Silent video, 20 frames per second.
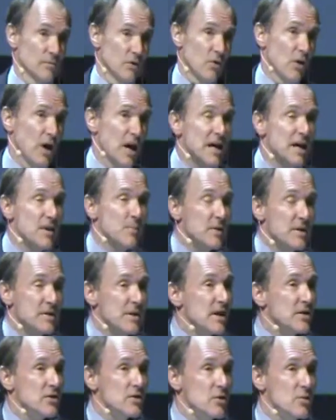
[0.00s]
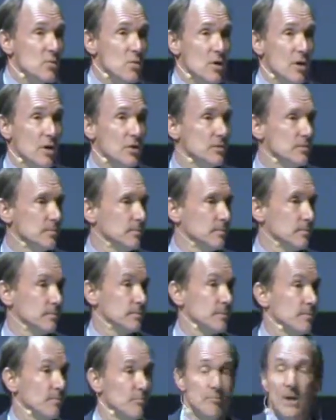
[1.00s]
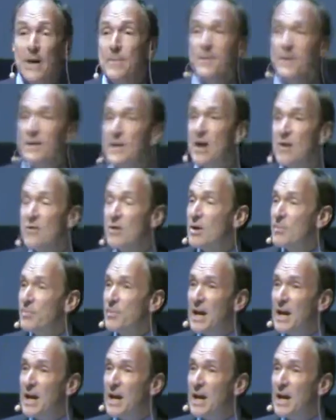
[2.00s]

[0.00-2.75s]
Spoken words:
For 80% of the world, maybe they're in